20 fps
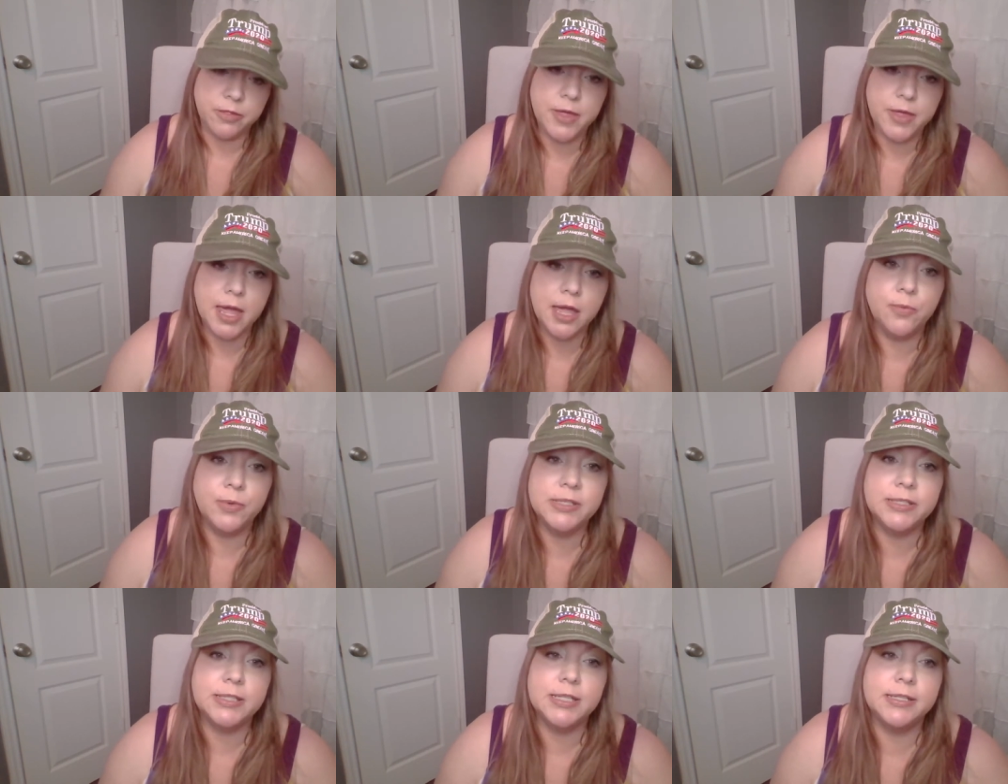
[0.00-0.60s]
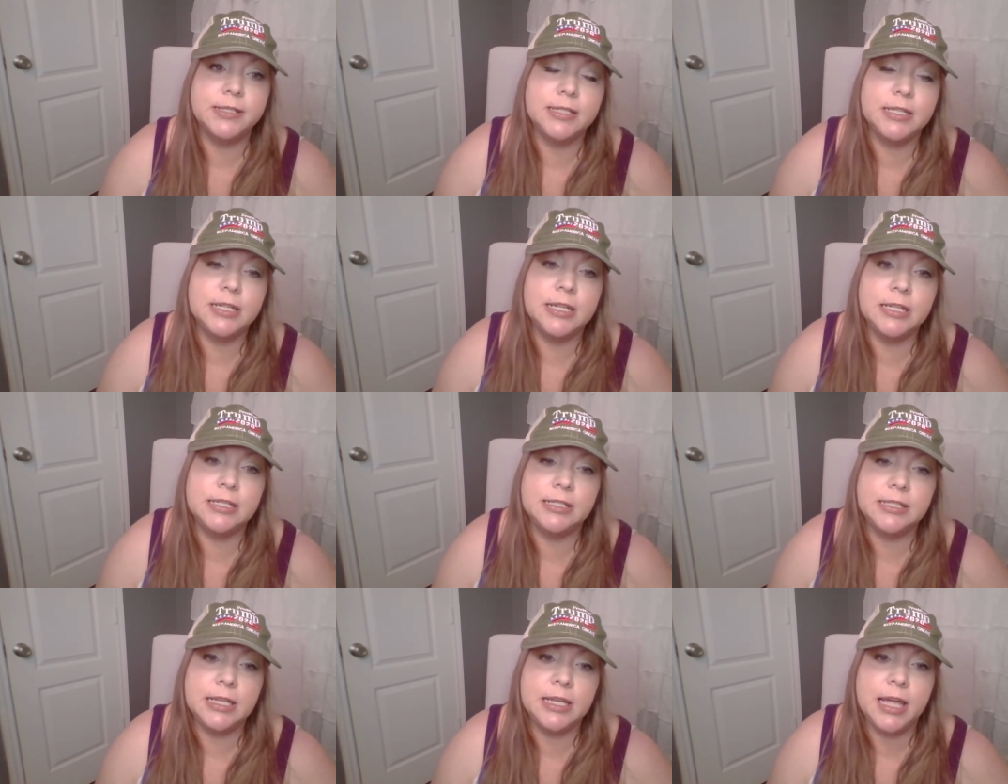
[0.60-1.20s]
thing was the
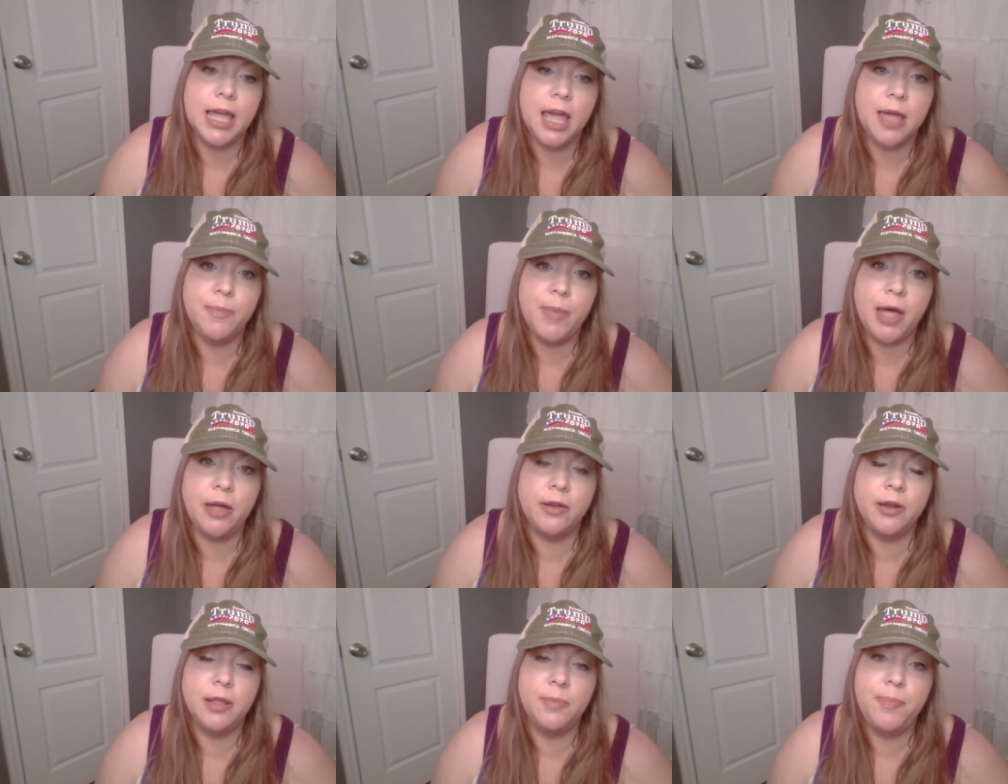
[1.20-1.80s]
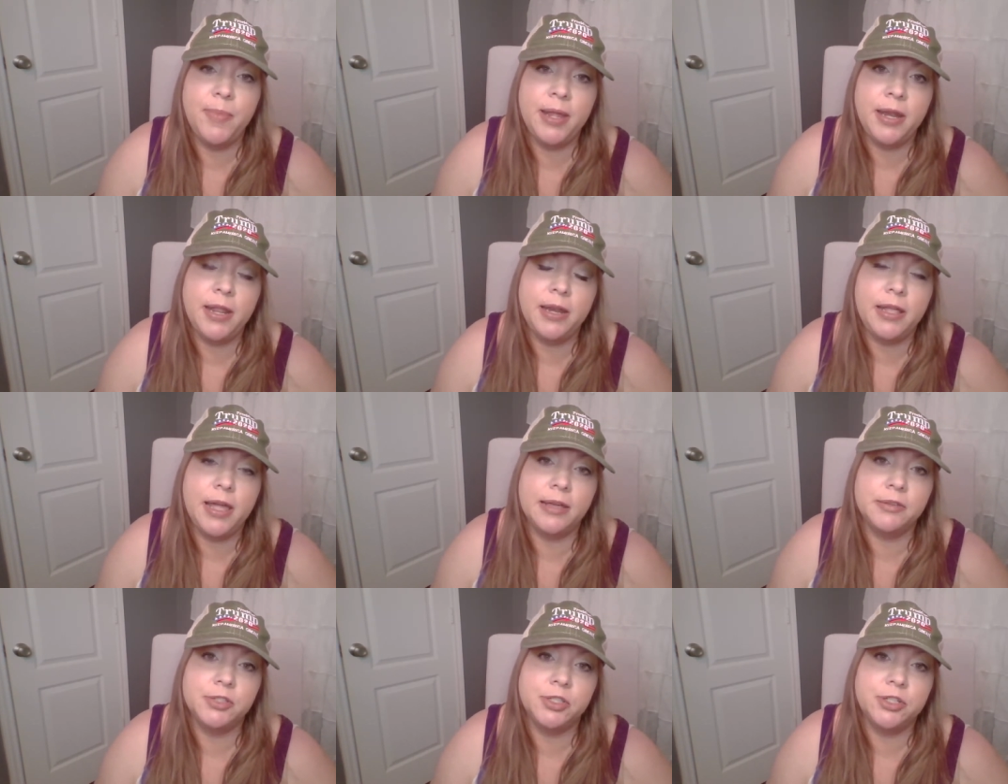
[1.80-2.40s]
CDC came out and admitted
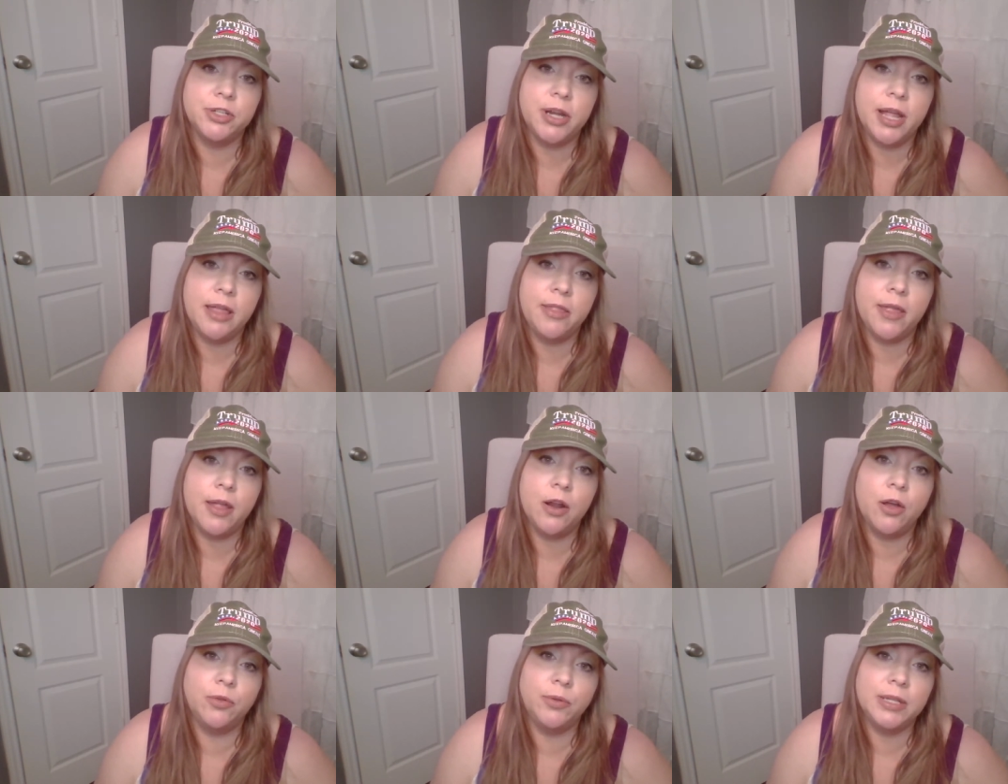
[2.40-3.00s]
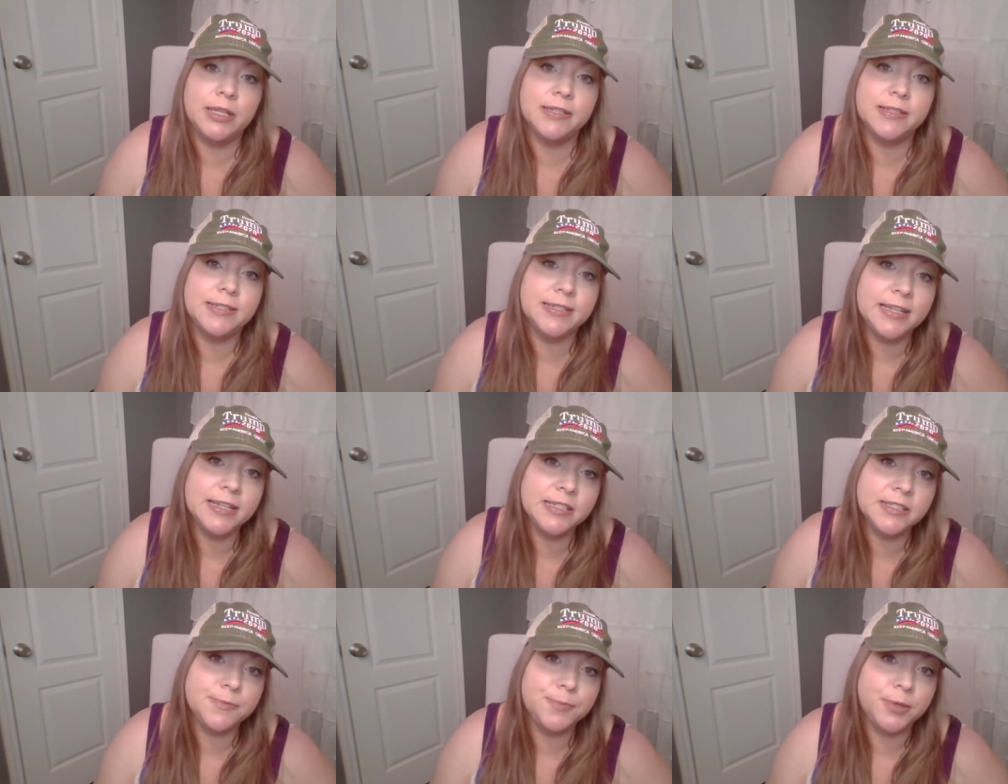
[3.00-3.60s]
yesterday that only
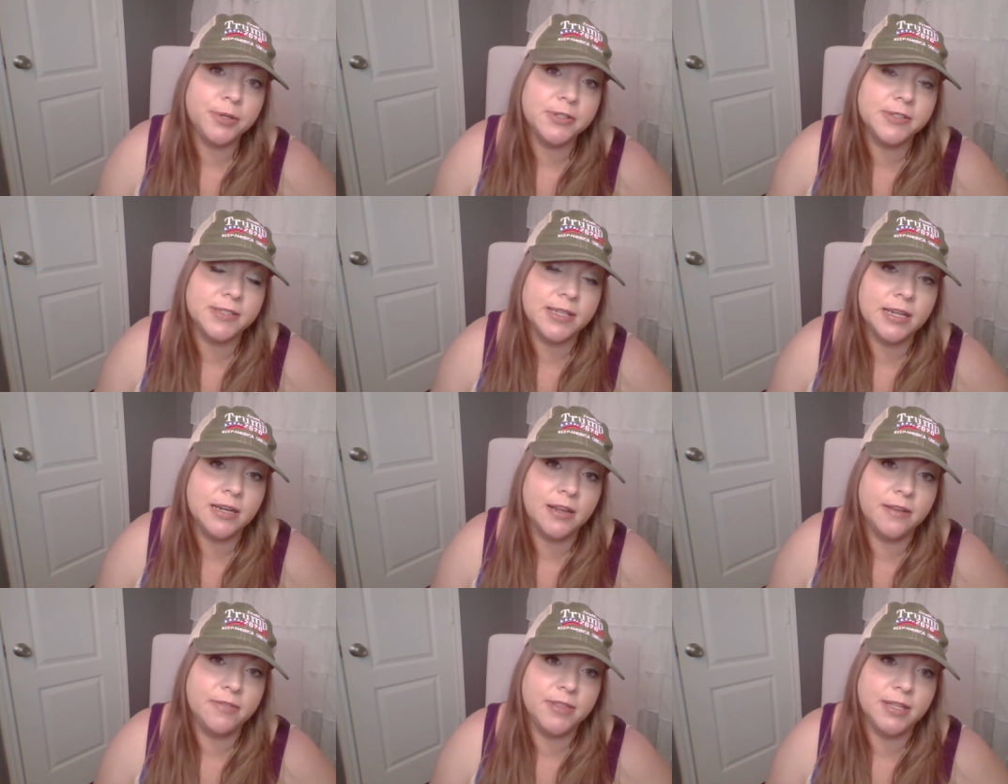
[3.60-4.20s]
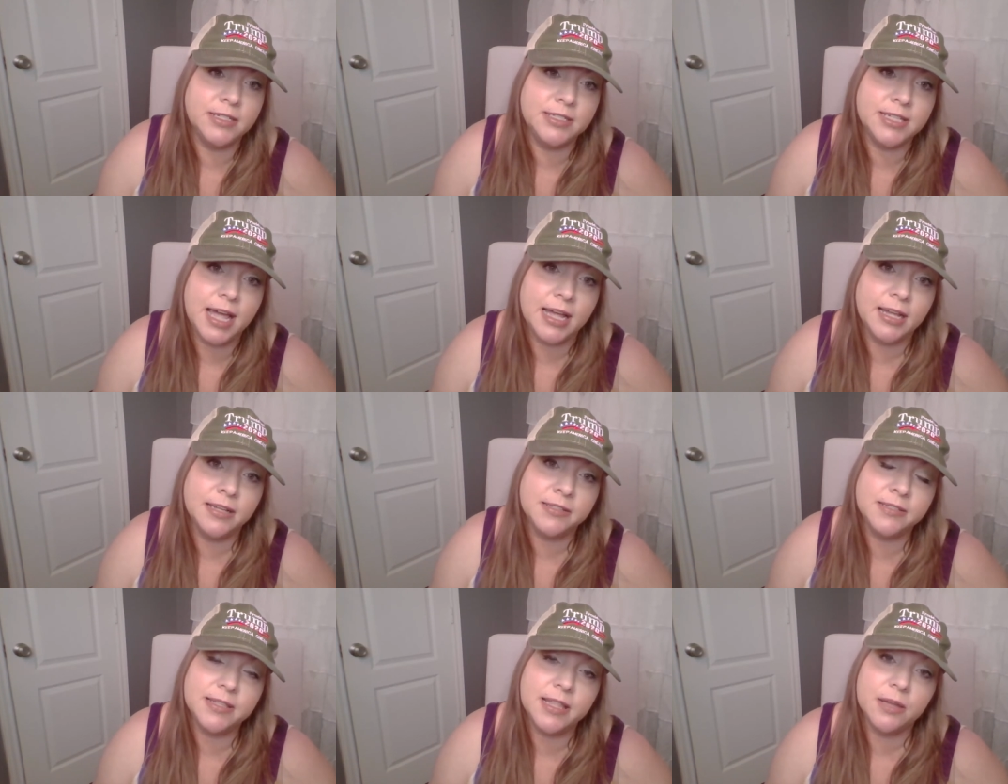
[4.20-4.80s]
6% of the
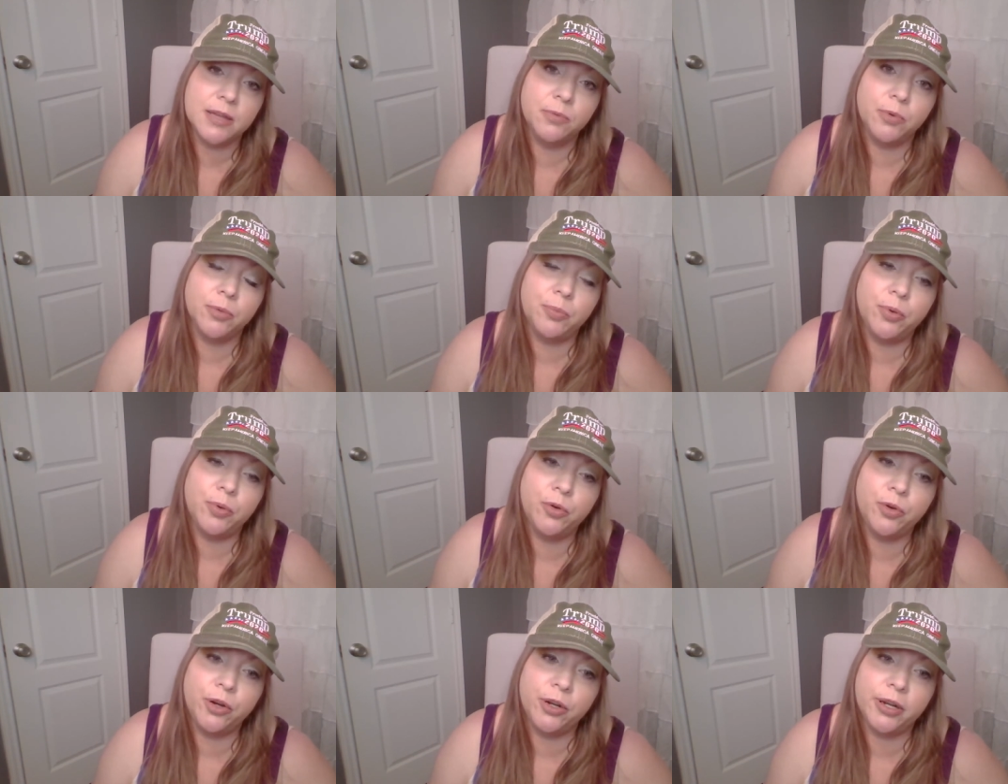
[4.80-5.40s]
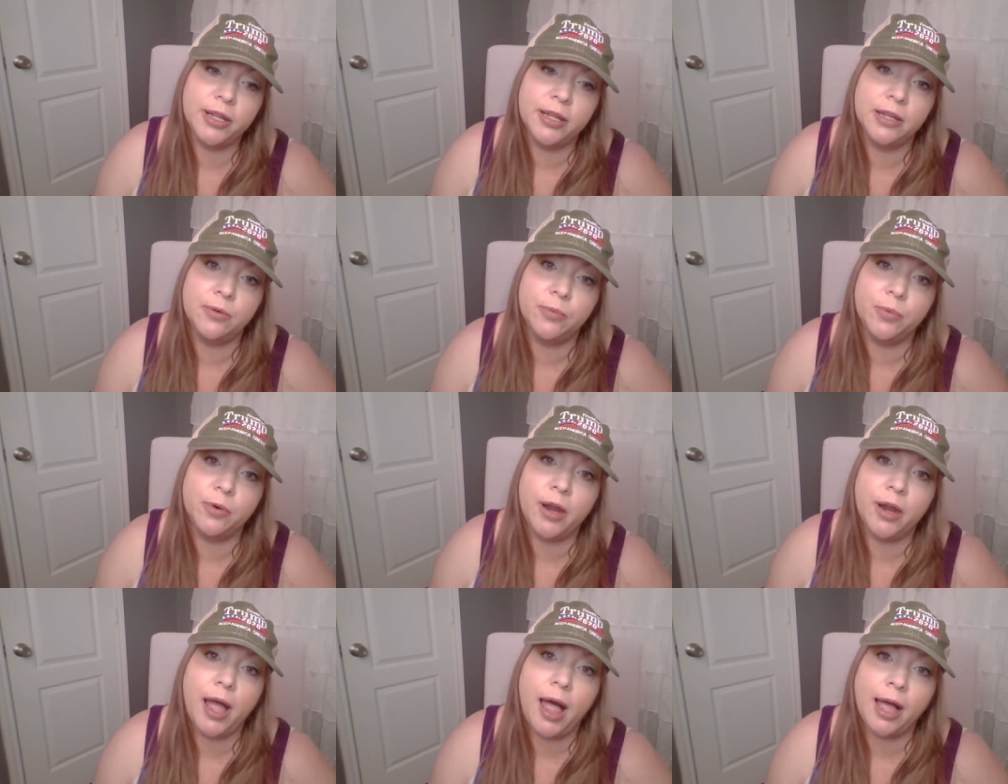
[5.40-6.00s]
deaths they reported were